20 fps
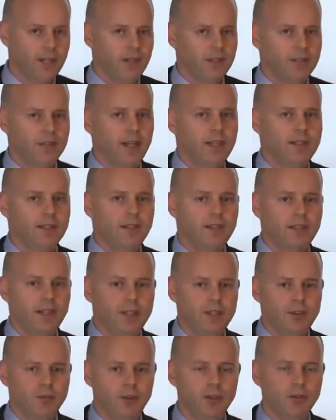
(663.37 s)
So that's a
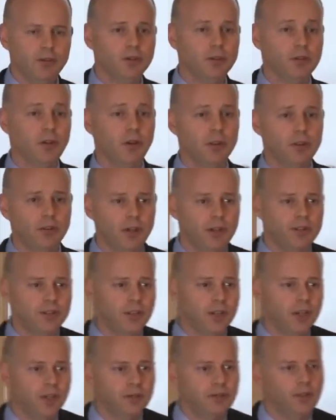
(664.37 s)
test when you start your hedge
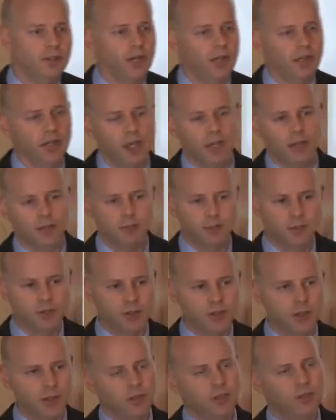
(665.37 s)
accounting and
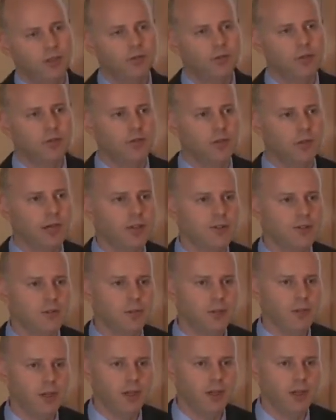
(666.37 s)
starting of your financial
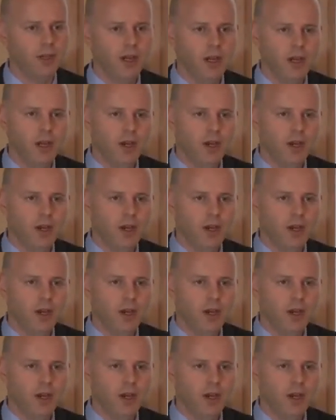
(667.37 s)
period.